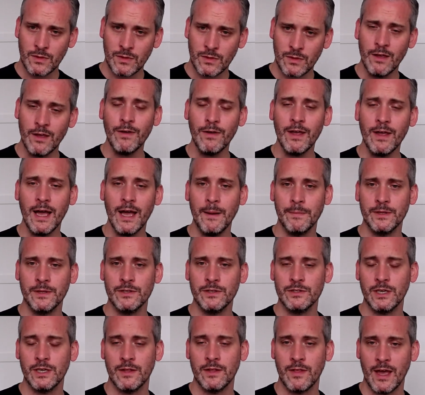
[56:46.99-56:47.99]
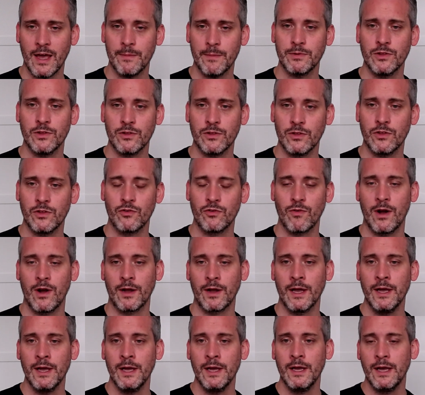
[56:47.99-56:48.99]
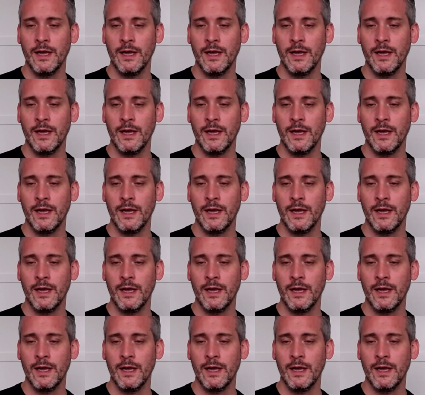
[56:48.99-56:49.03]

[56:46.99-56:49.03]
If it happens in the absence of the drug